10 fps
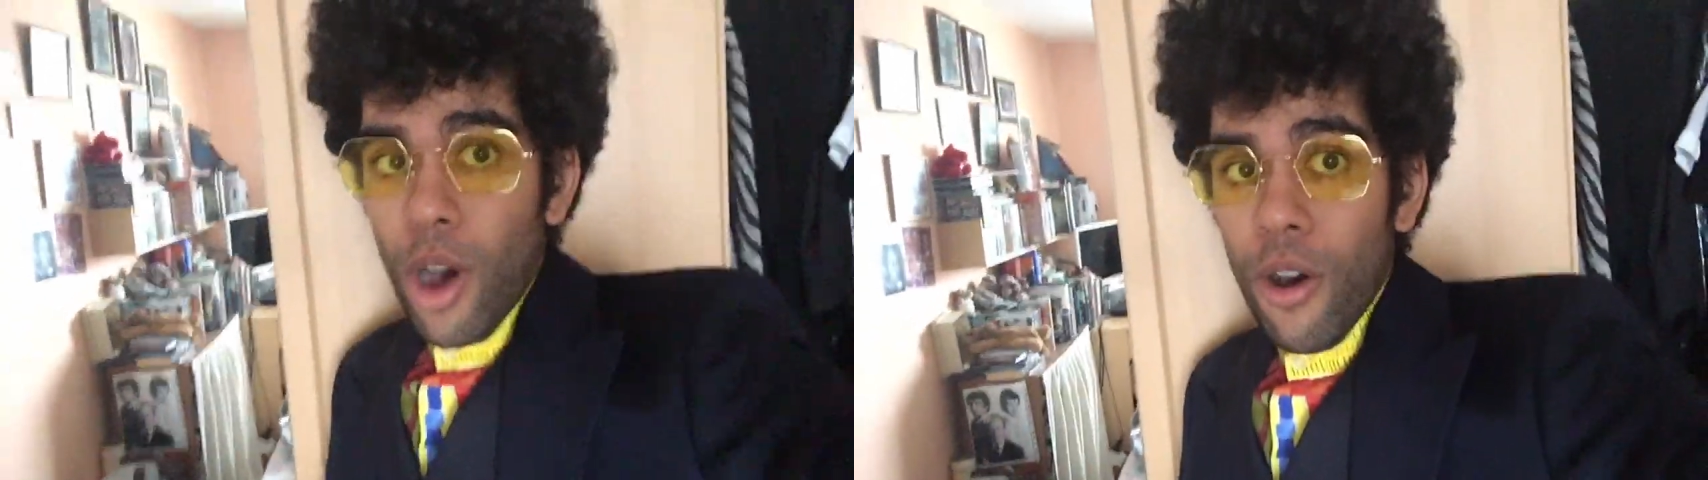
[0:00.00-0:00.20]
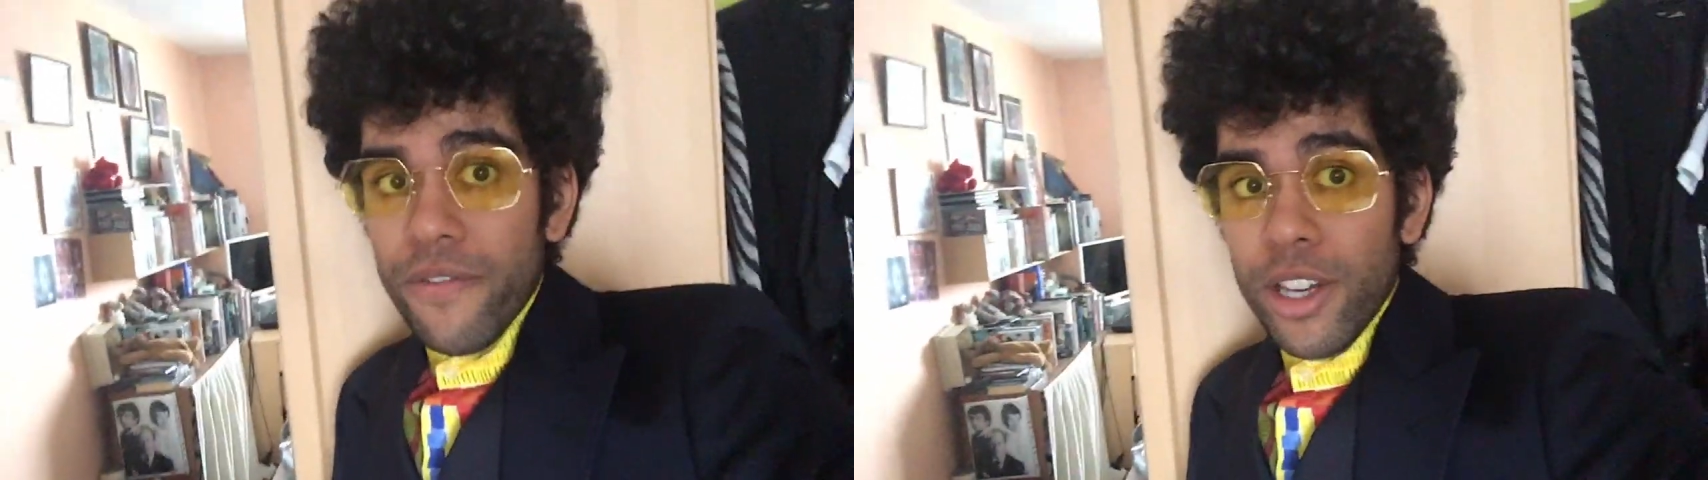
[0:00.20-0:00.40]

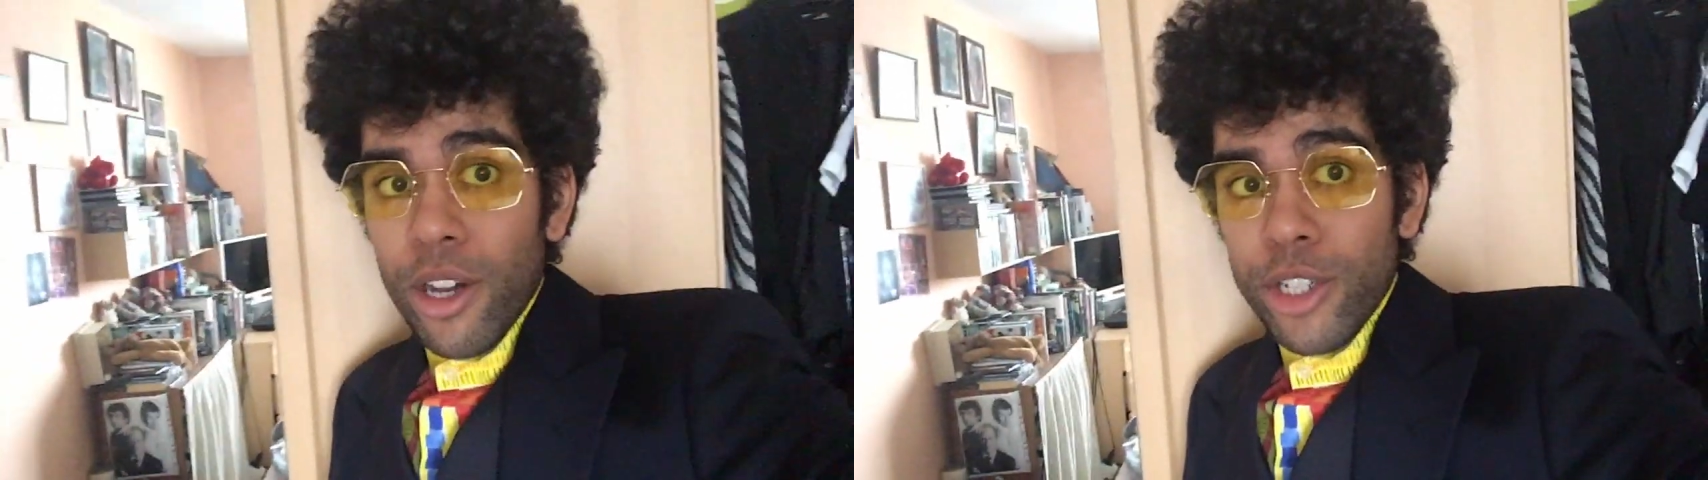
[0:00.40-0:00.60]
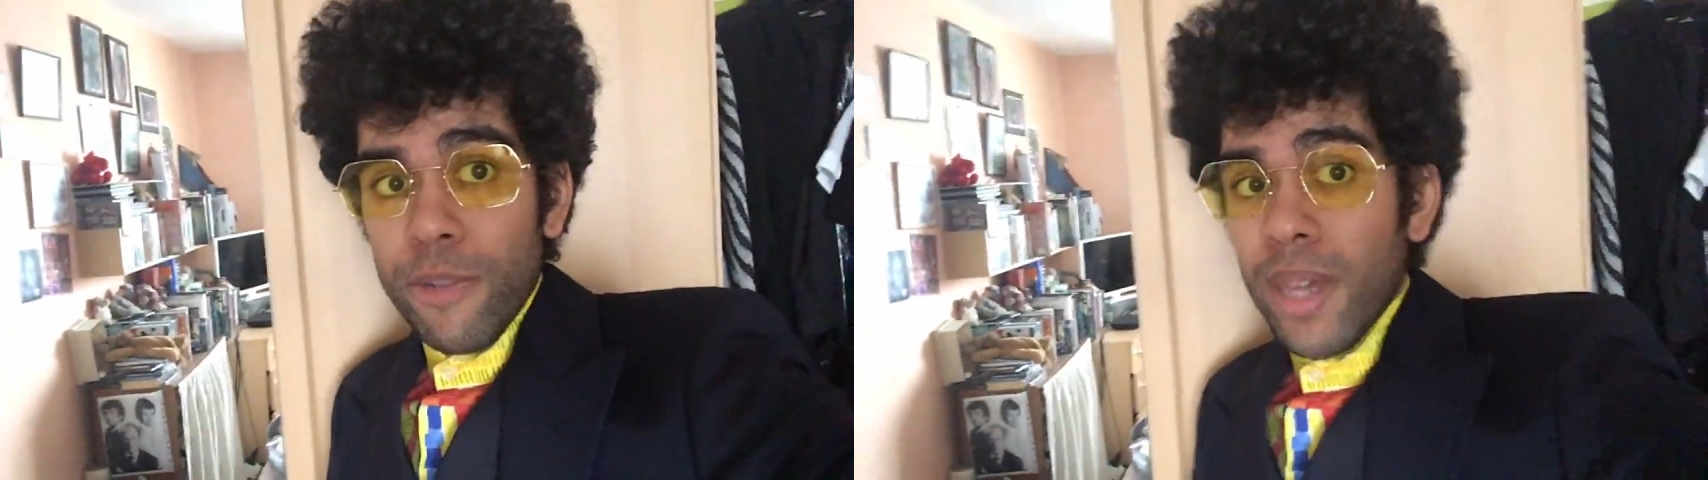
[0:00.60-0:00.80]
of the
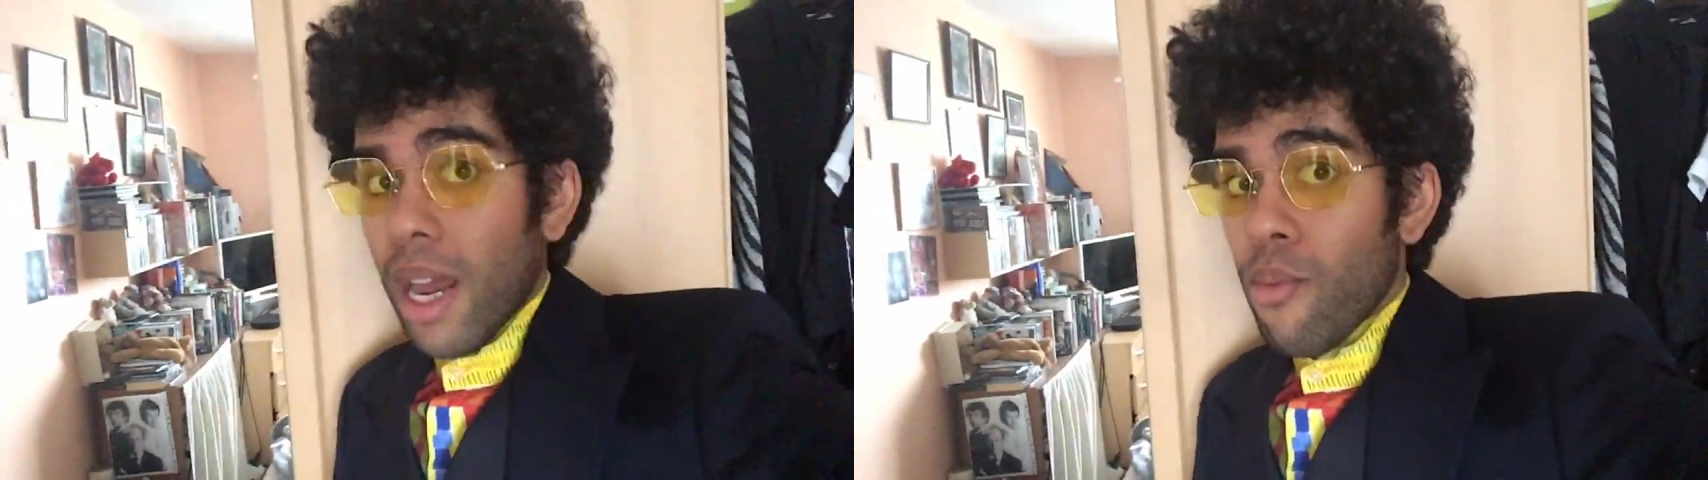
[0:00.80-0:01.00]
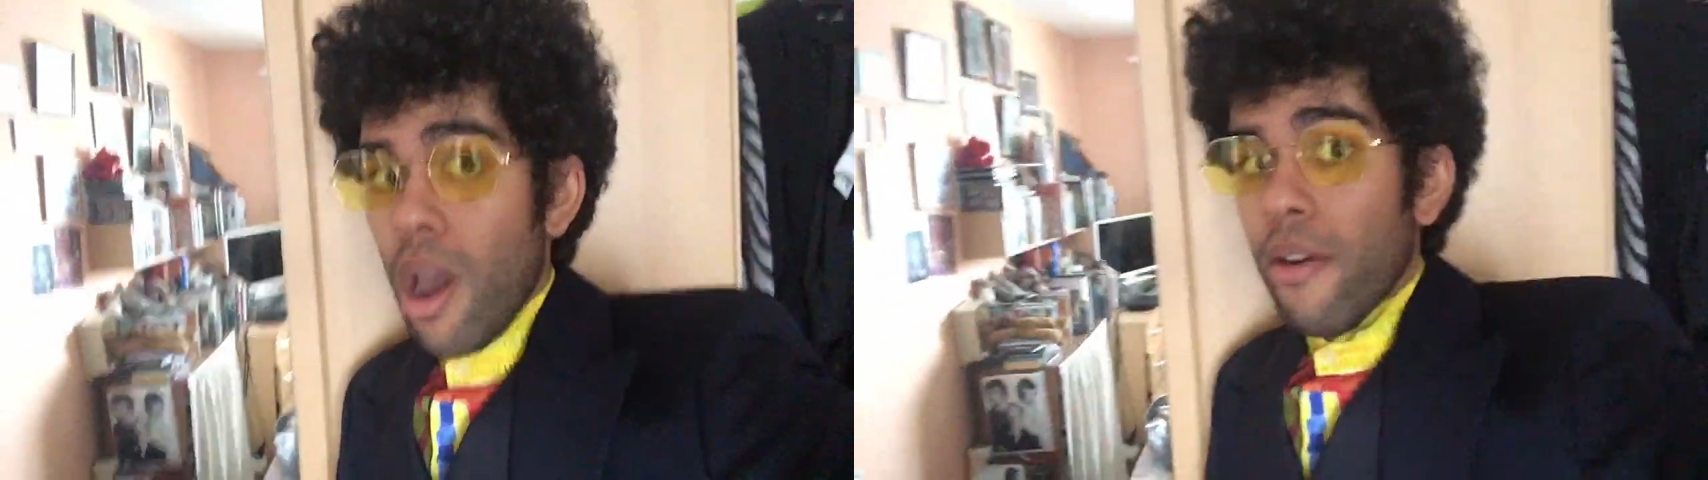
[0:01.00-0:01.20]
costume that
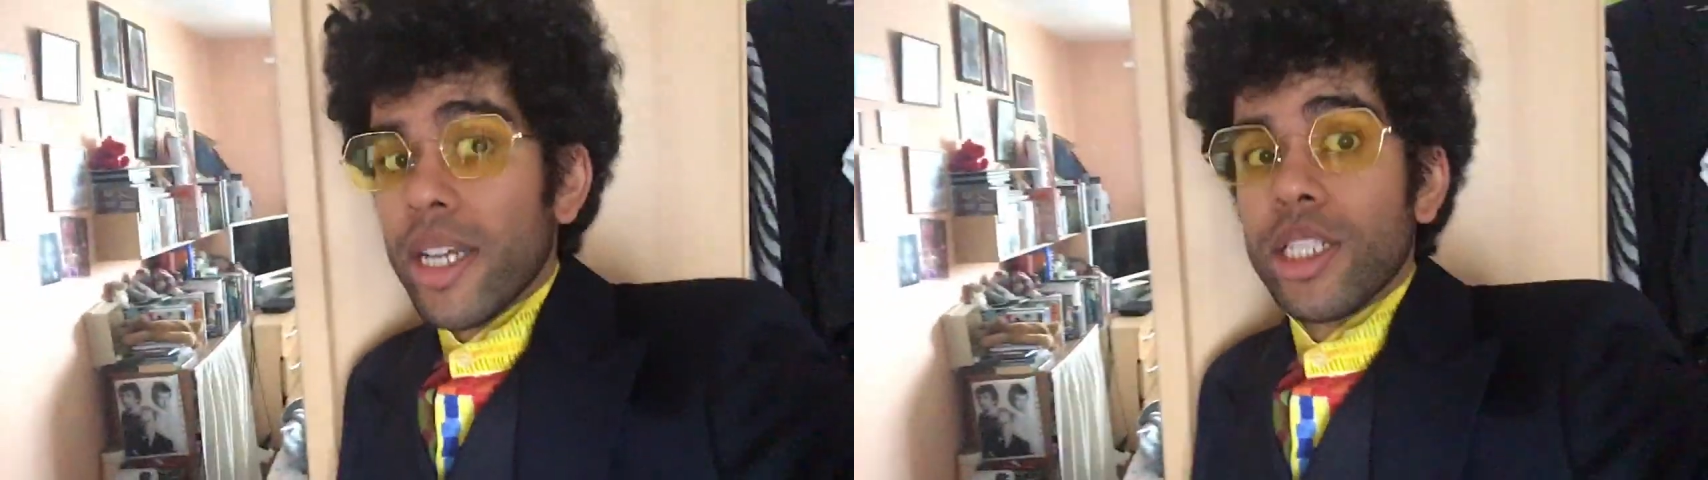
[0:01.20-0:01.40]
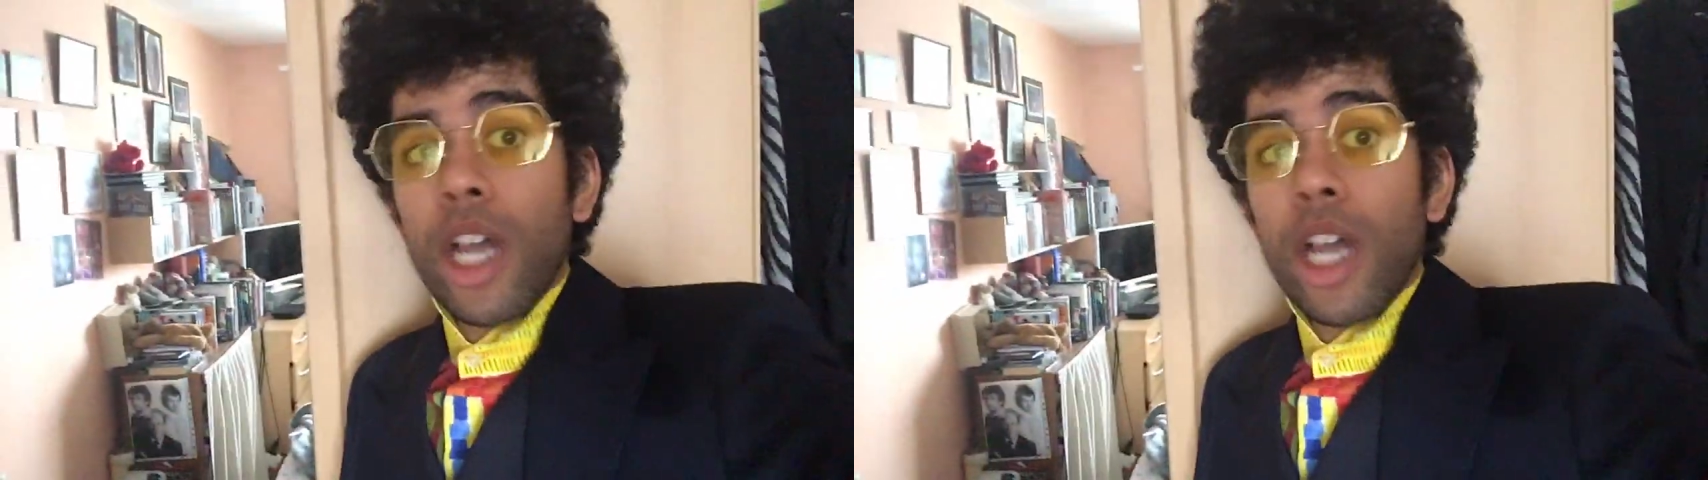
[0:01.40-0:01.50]
I'm wearing.